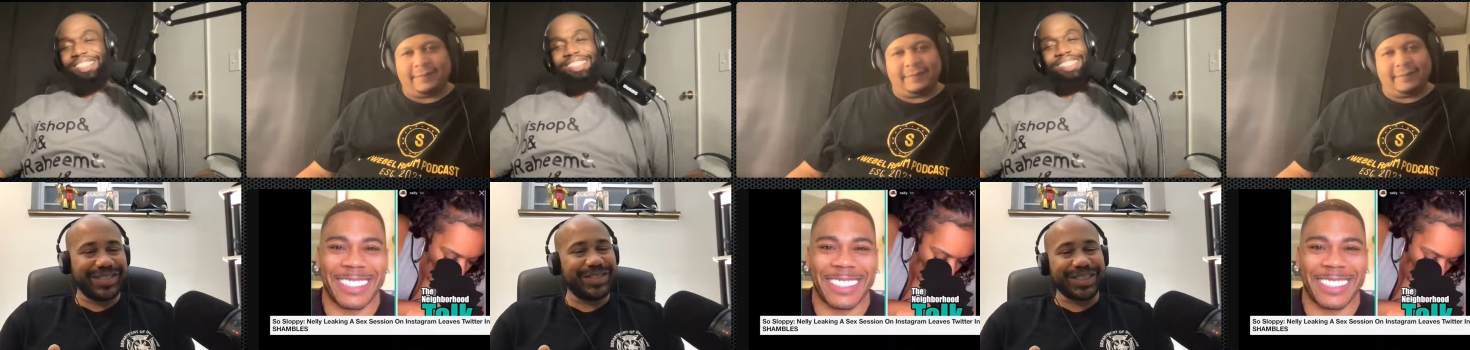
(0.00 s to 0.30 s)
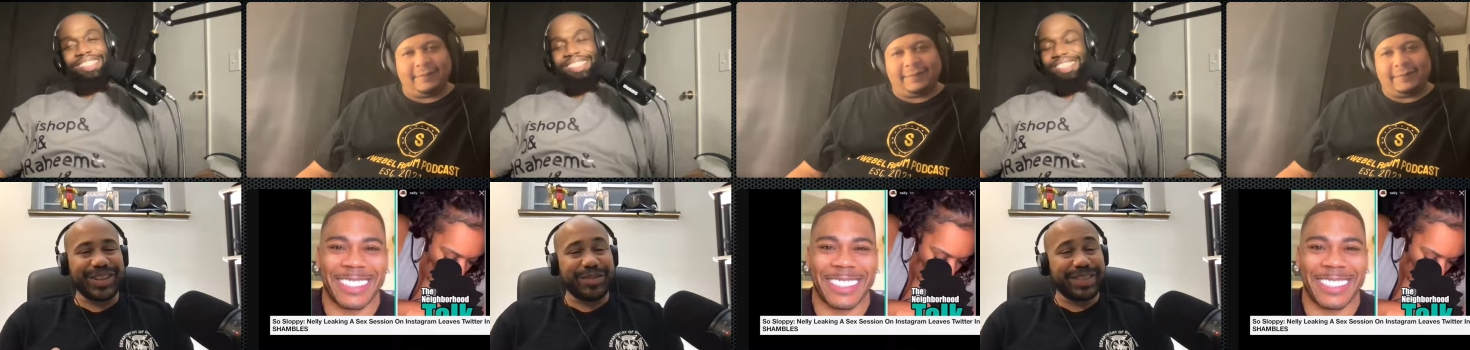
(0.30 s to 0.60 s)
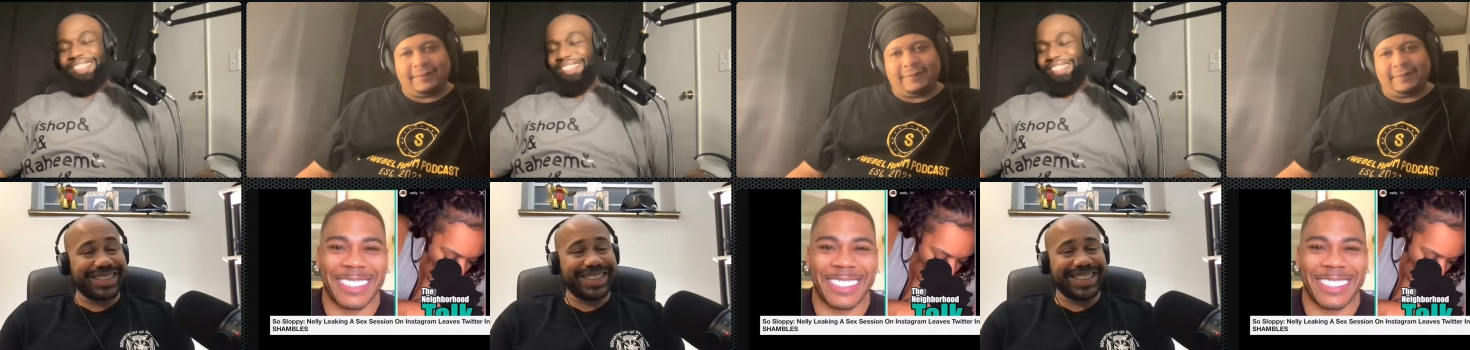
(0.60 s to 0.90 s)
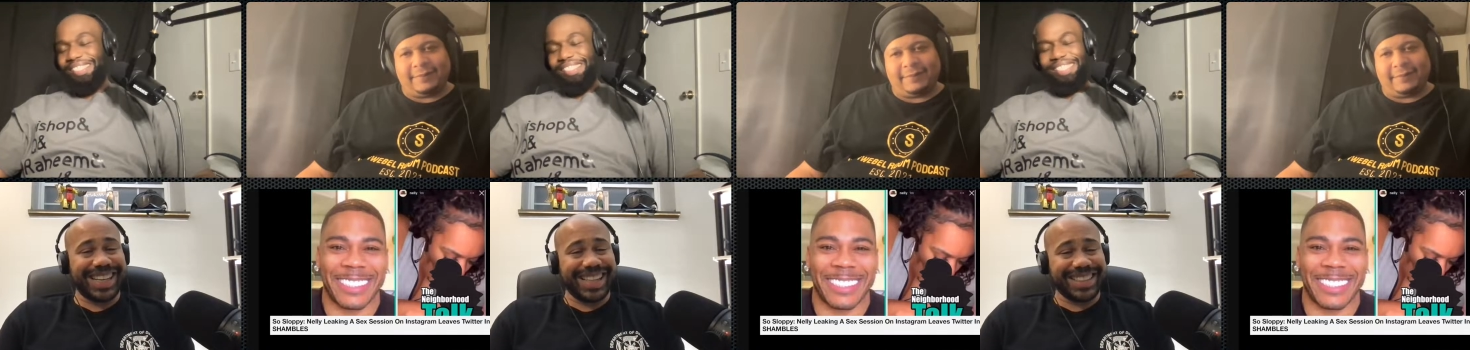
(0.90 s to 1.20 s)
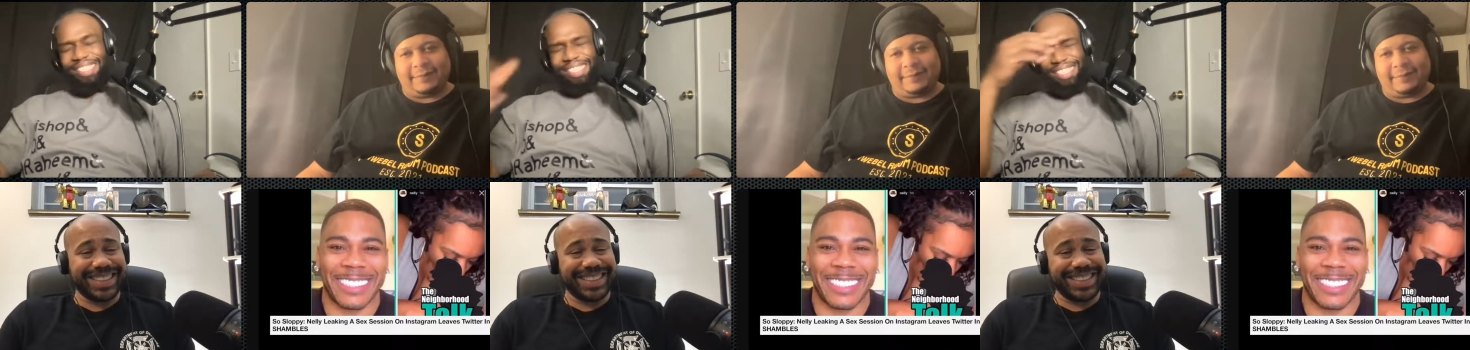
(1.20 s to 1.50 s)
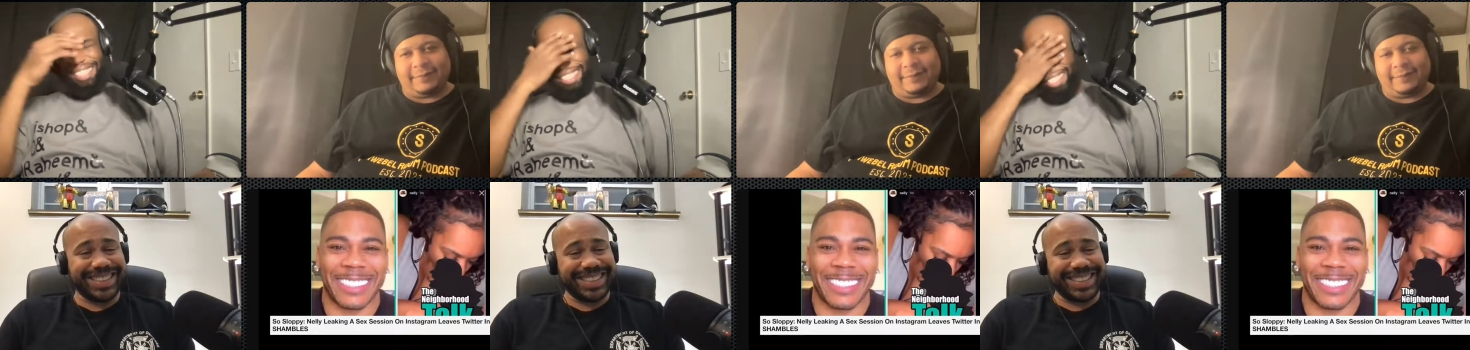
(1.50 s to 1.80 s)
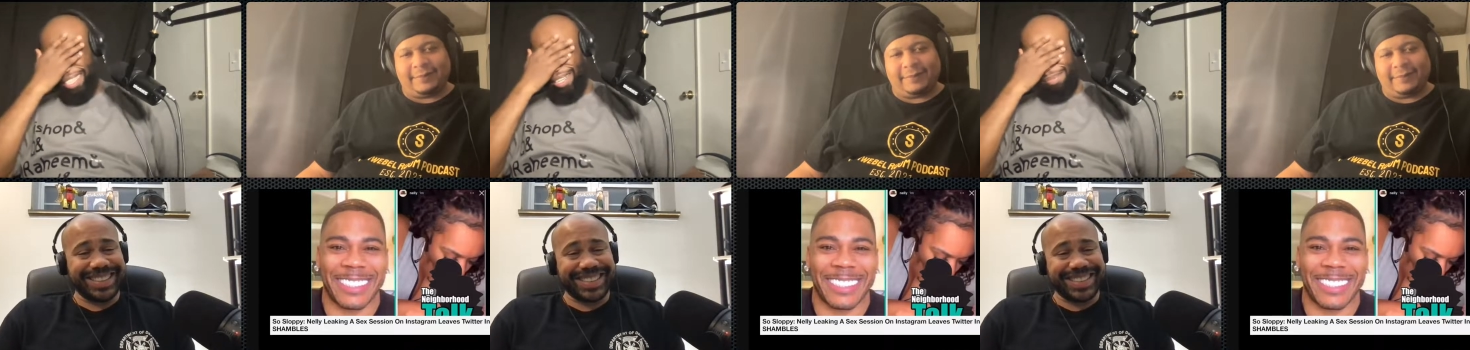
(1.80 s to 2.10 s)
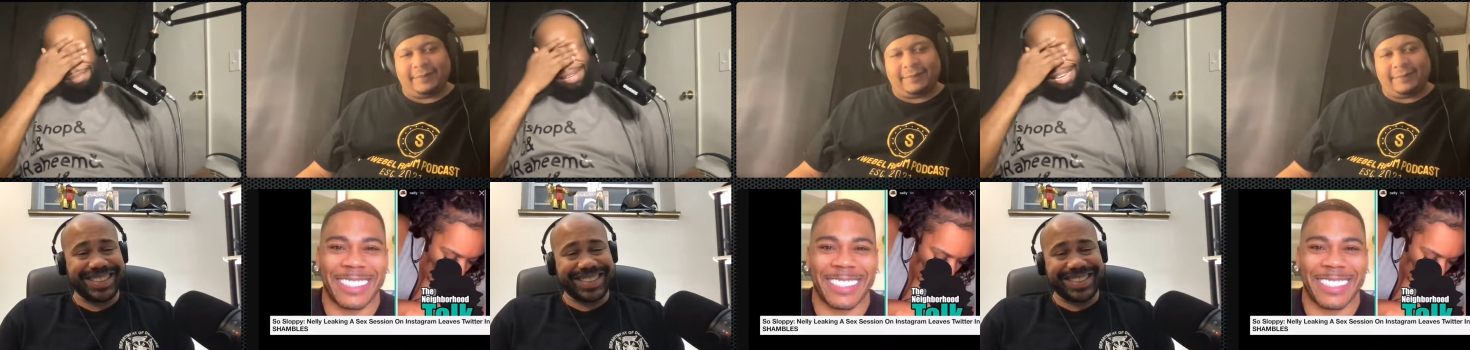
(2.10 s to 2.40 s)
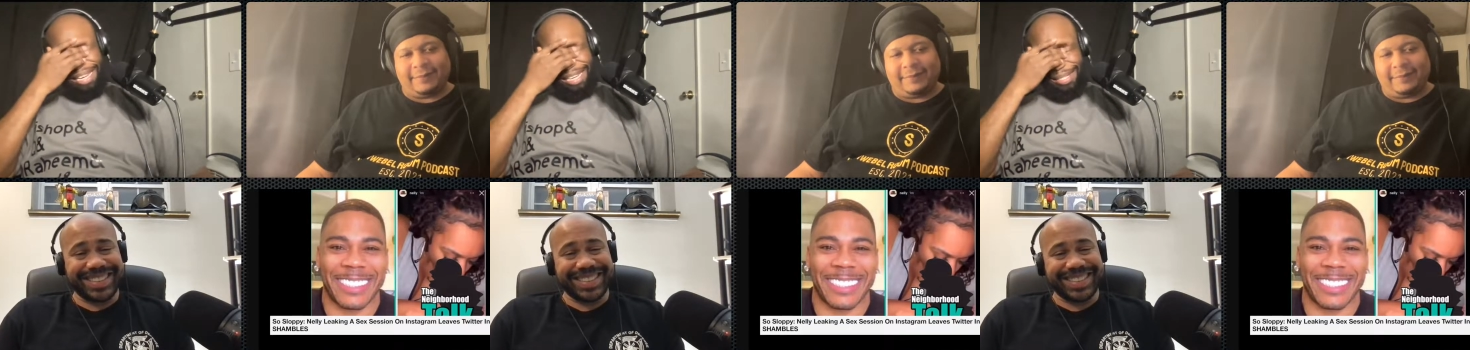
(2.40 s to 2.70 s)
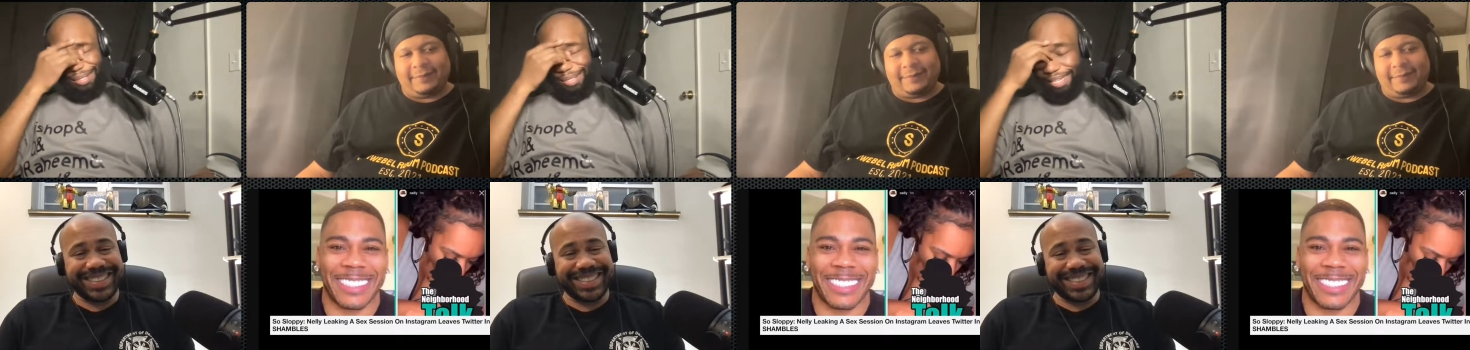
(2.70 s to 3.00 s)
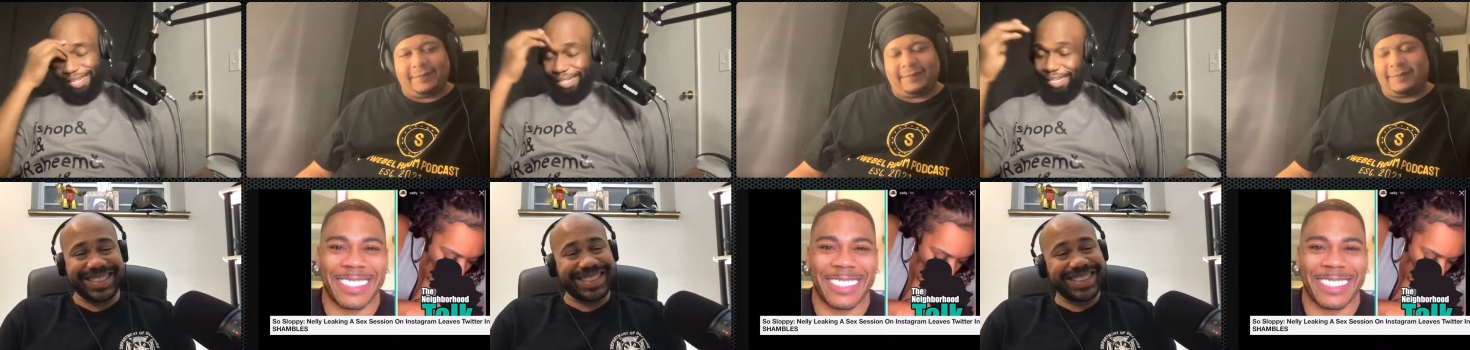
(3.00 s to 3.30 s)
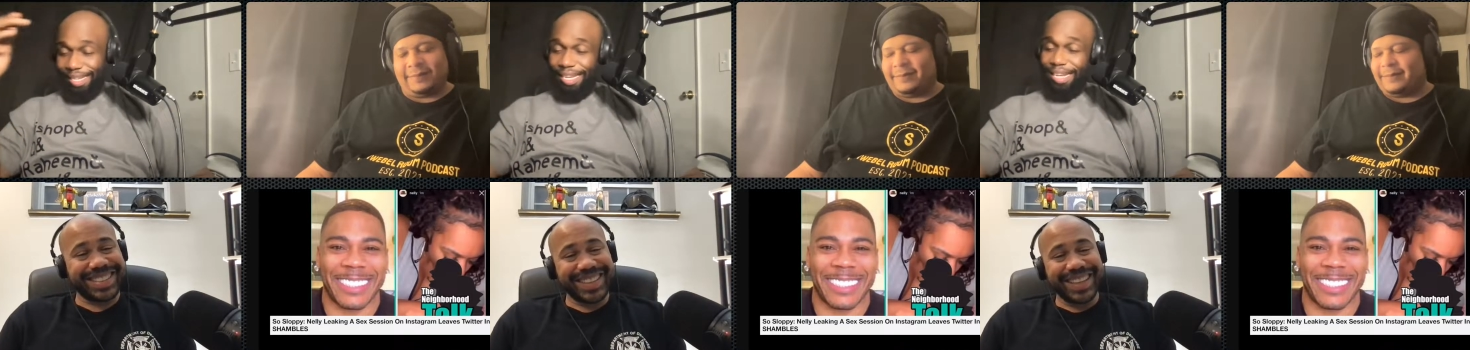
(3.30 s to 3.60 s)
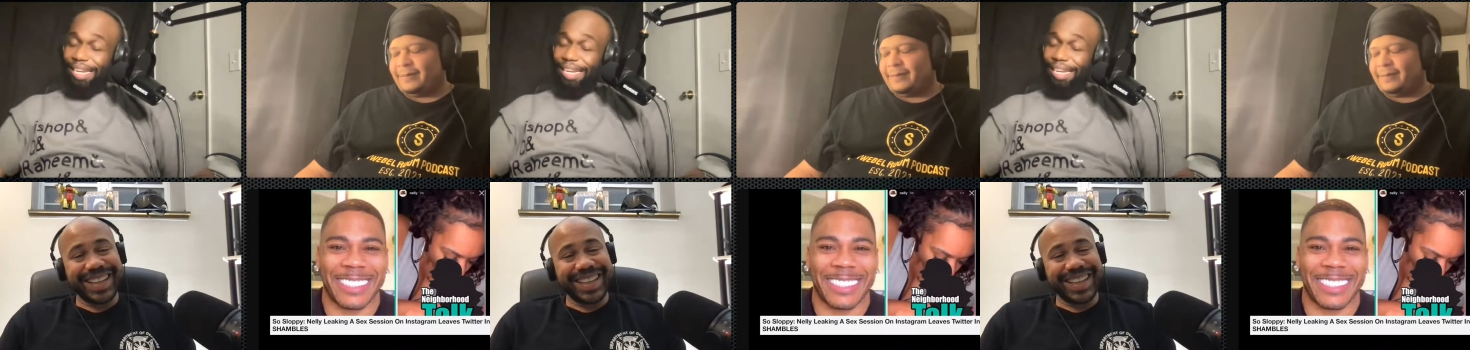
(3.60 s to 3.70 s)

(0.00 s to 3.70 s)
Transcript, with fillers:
Speaker 1: you could always deny it.
Speaker 2: Man. Mm,